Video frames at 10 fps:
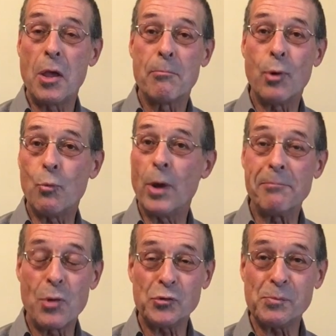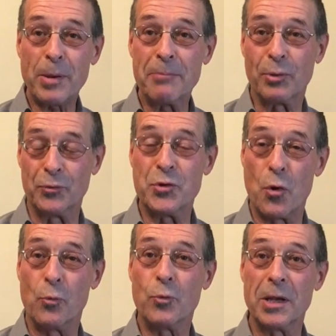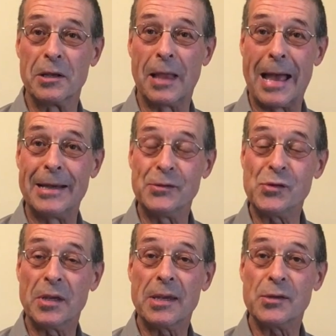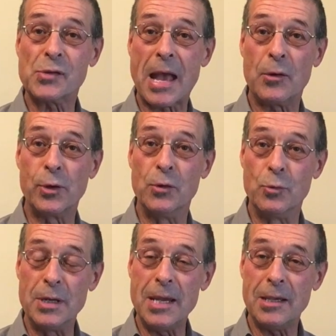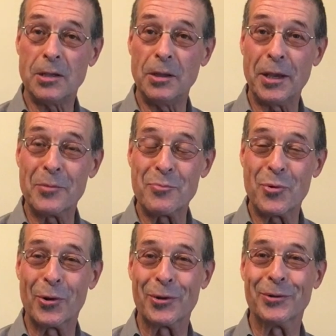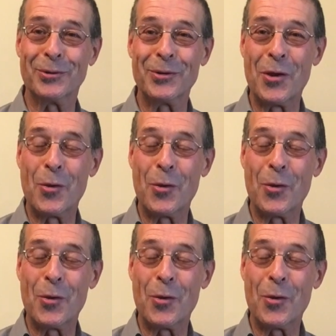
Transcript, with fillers: But what most people don't realize is how uniquely important